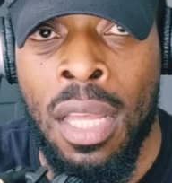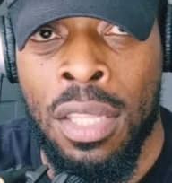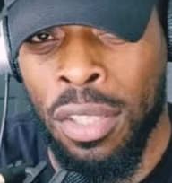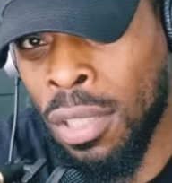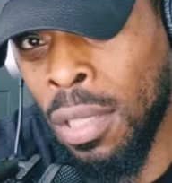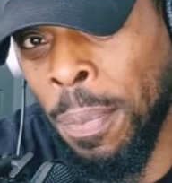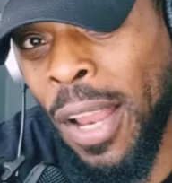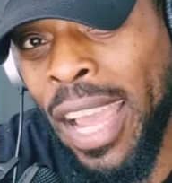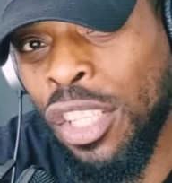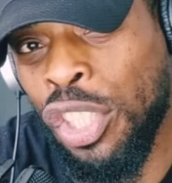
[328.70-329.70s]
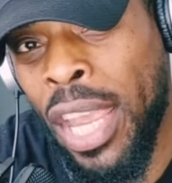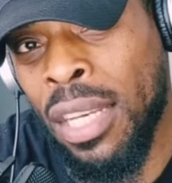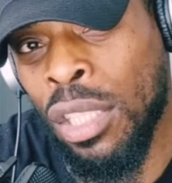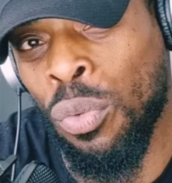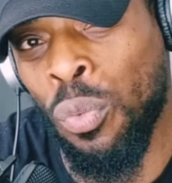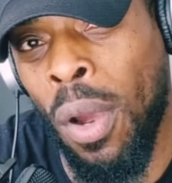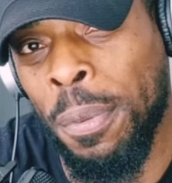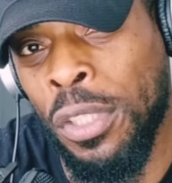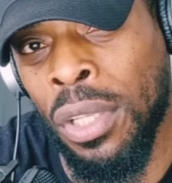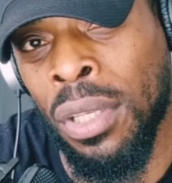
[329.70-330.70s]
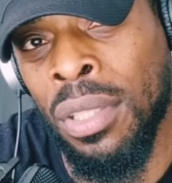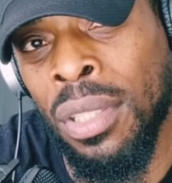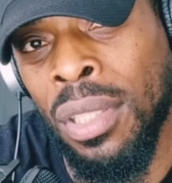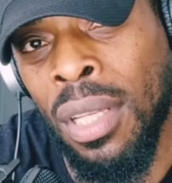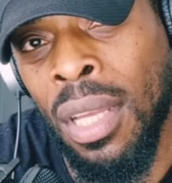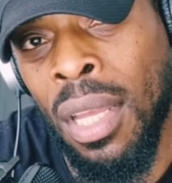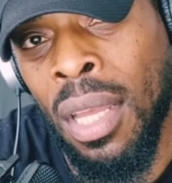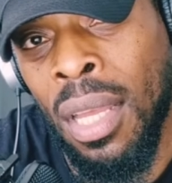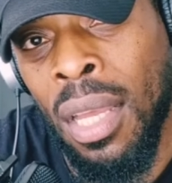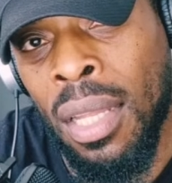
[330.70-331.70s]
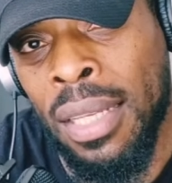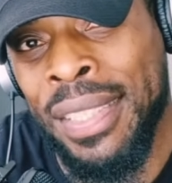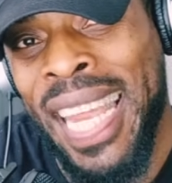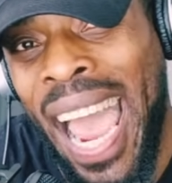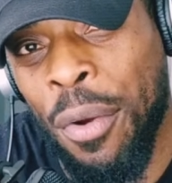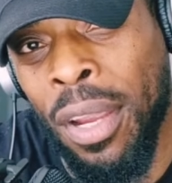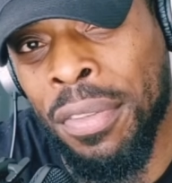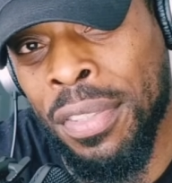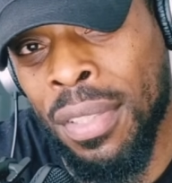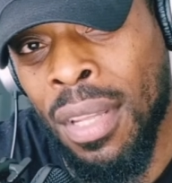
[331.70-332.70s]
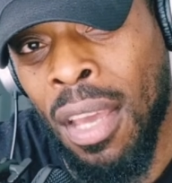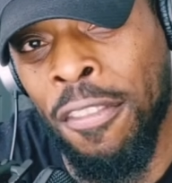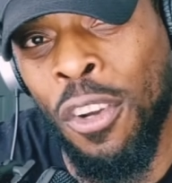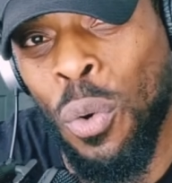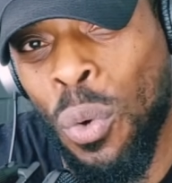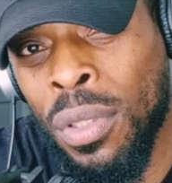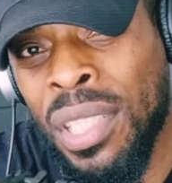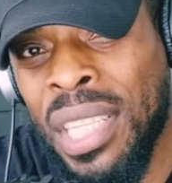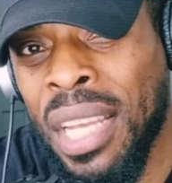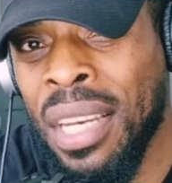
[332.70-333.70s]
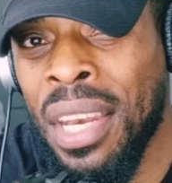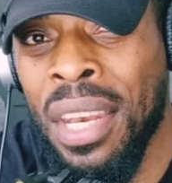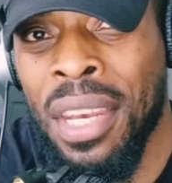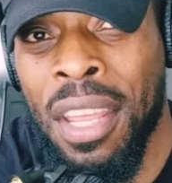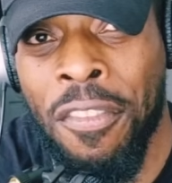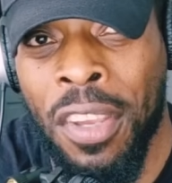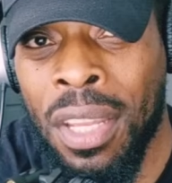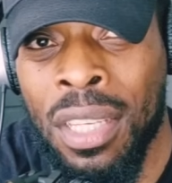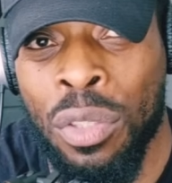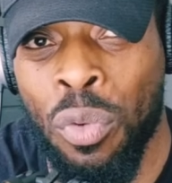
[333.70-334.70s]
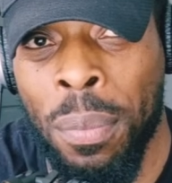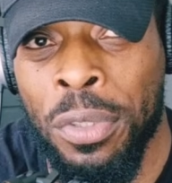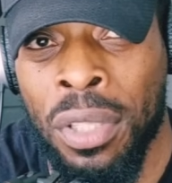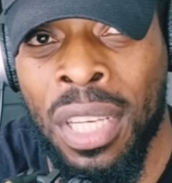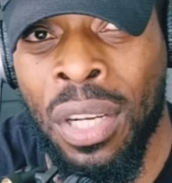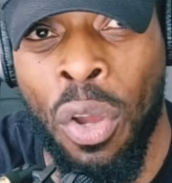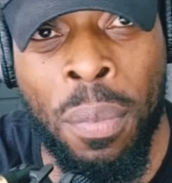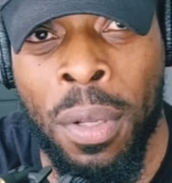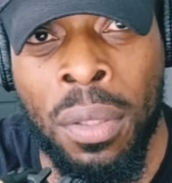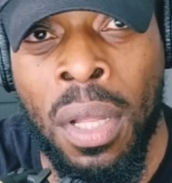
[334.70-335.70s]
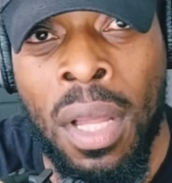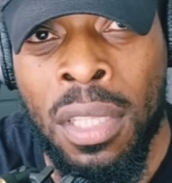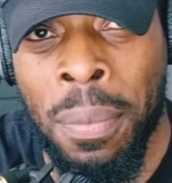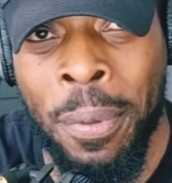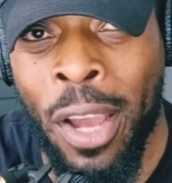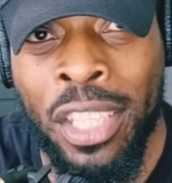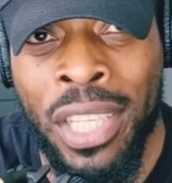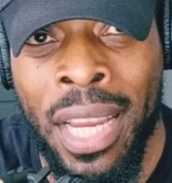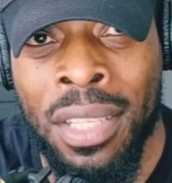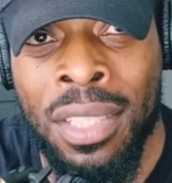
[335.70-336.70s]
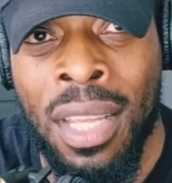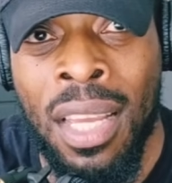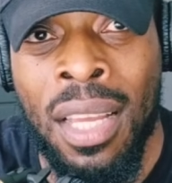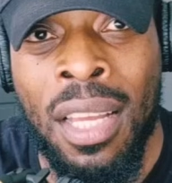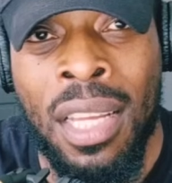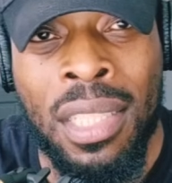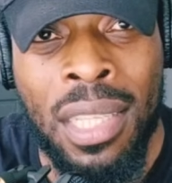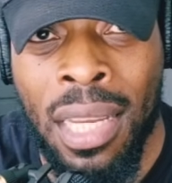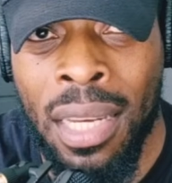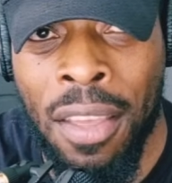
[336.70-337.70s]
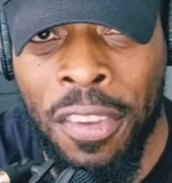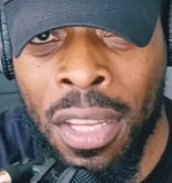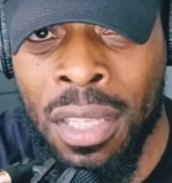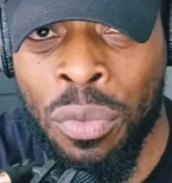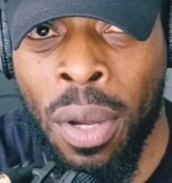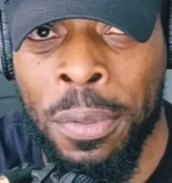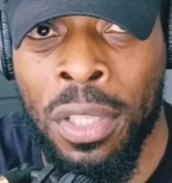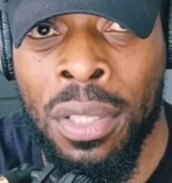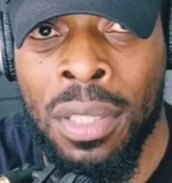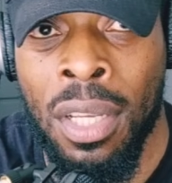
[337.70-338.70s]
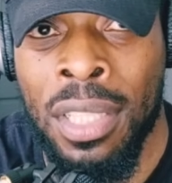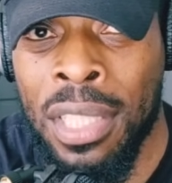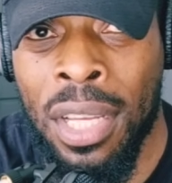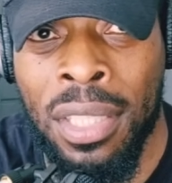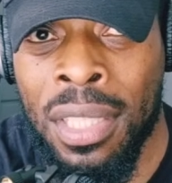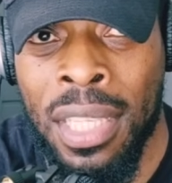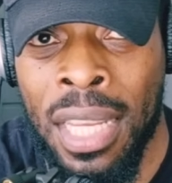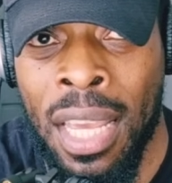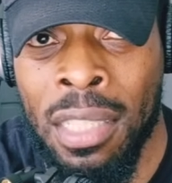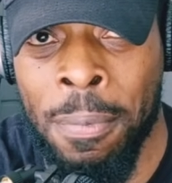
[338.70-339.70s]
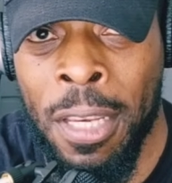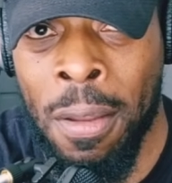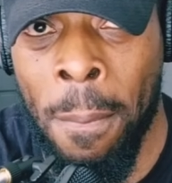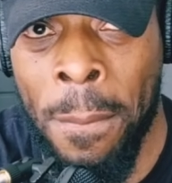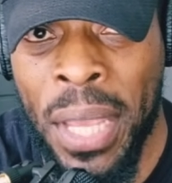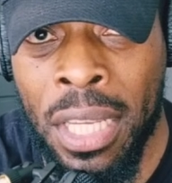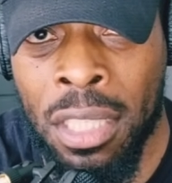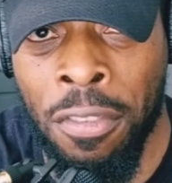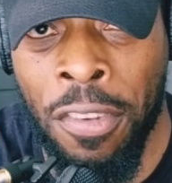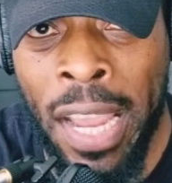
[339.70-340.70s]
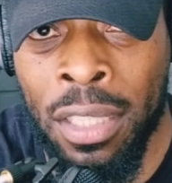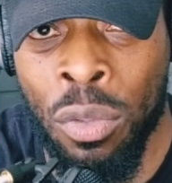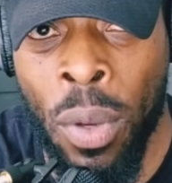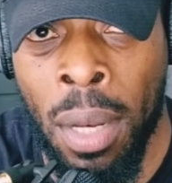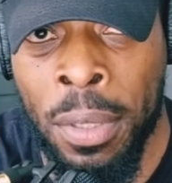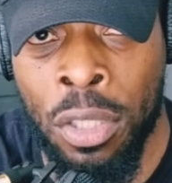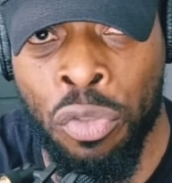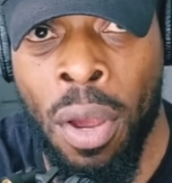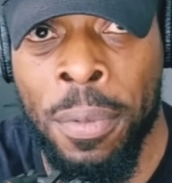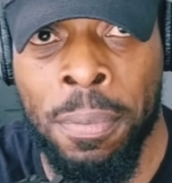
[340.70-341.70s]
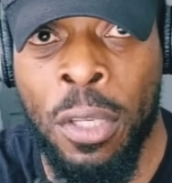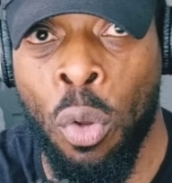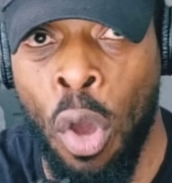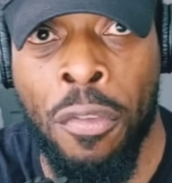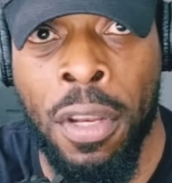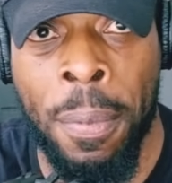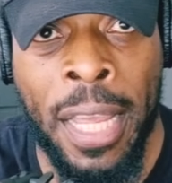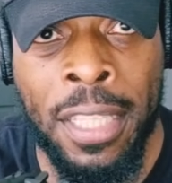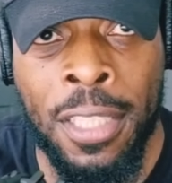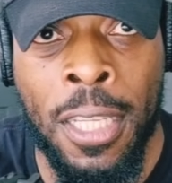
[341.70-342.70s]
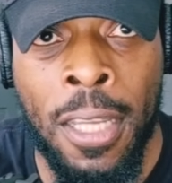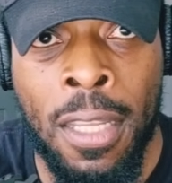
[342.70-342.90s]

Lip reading: To the supply chain disruptions, the tariffs have caused significant disruption in global supply chains. Significant disruptions. Uncertainty has been the biggest effect as well because Trump has been all over the place.